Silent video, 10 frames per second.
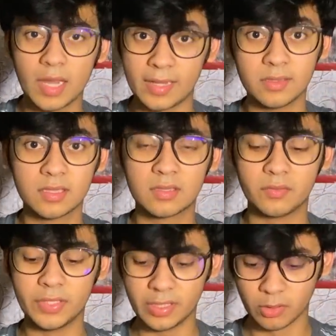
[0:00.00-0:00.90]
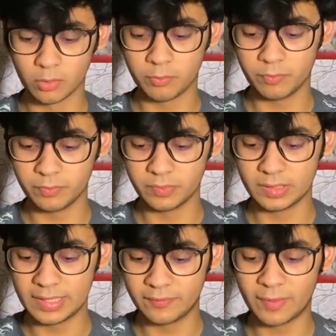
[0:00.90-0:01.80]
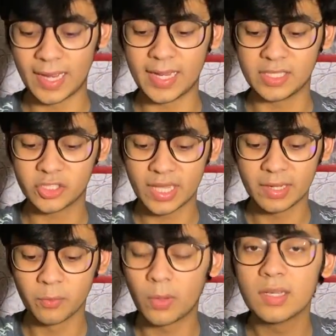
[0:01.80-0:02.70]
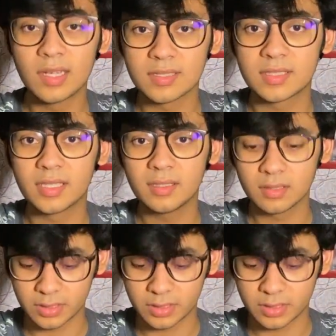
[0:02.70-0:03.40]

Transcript: end this video by sharing one last thing,